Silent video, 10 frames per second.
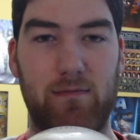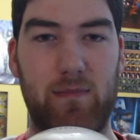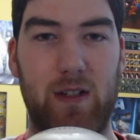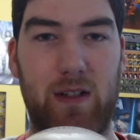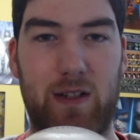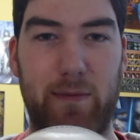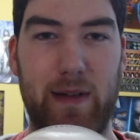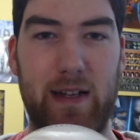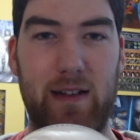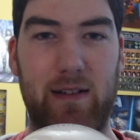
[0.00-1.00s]
to
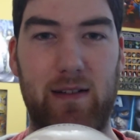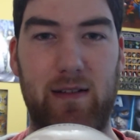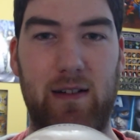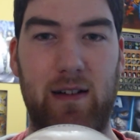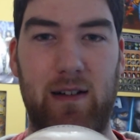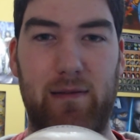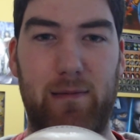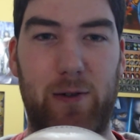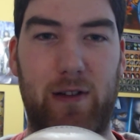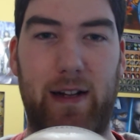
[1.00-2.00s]
me,
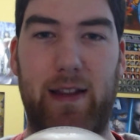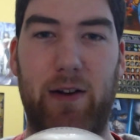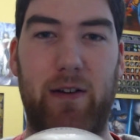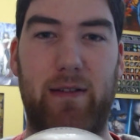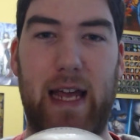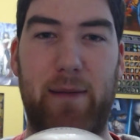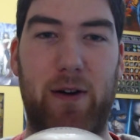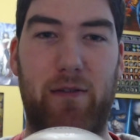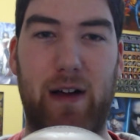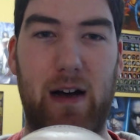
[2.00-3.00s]
looked like they came out
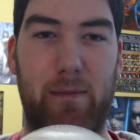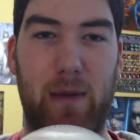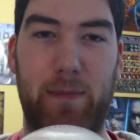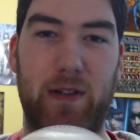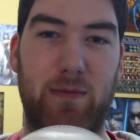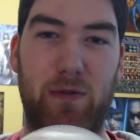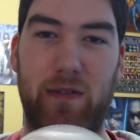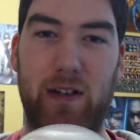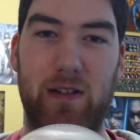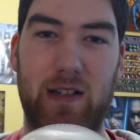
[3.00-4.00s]
of a Muppets
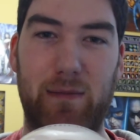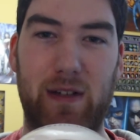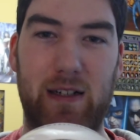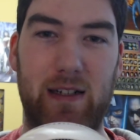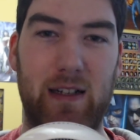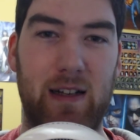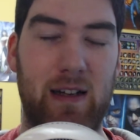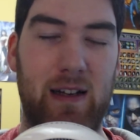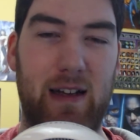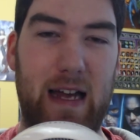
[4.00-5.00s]
movie or something.
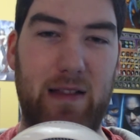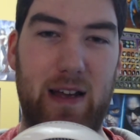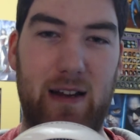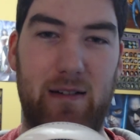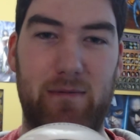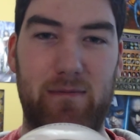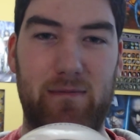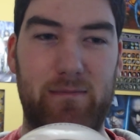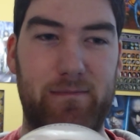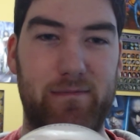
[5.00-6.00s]
And then
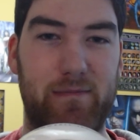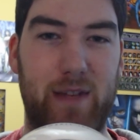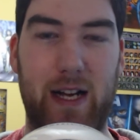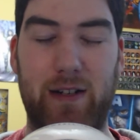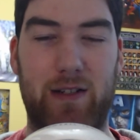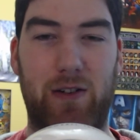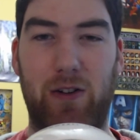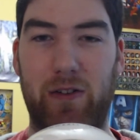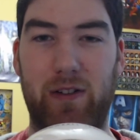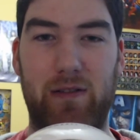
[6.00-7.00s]
yeah, just
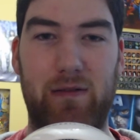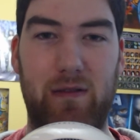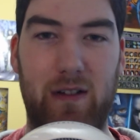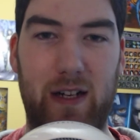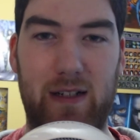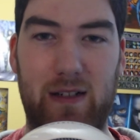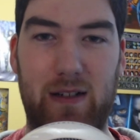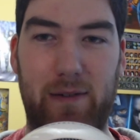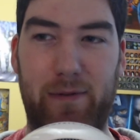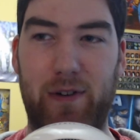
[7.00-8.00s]
all the like
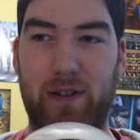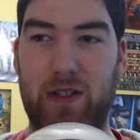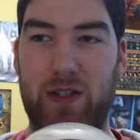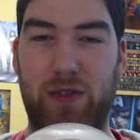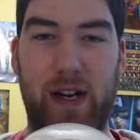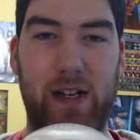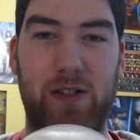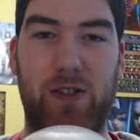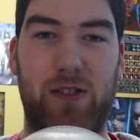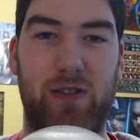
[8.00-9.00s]
different
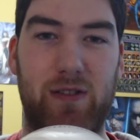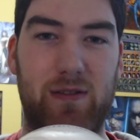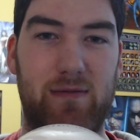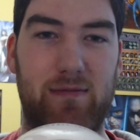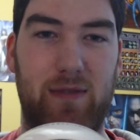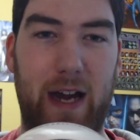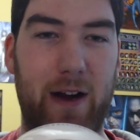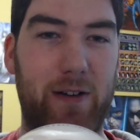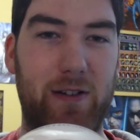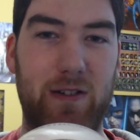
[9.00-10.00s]
strange
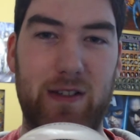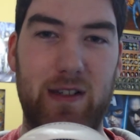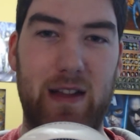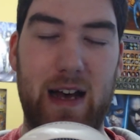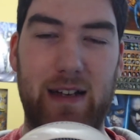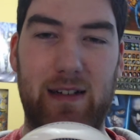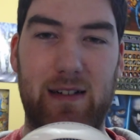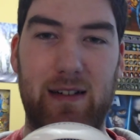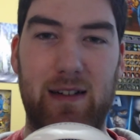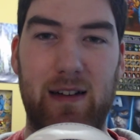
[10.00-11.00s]
characters in that
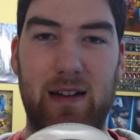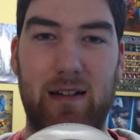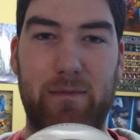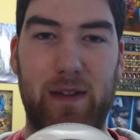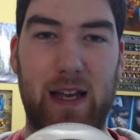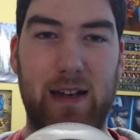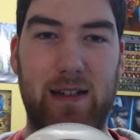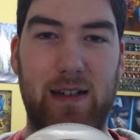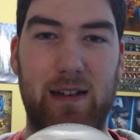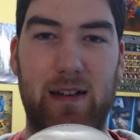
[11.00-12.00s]

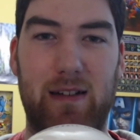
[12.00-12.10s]
cantina.